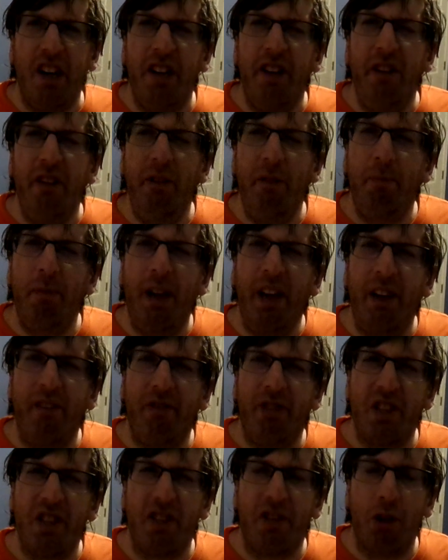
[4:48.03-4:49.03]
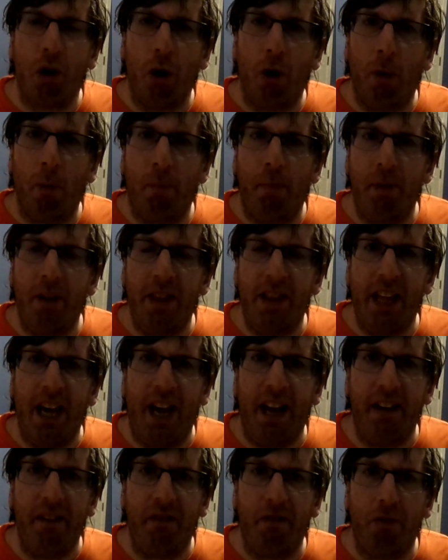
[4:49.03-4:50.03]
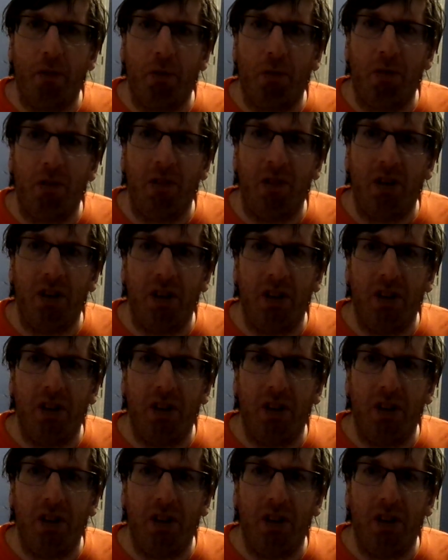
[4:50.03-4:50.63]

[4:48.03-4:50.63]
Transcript: You may have just opened that door.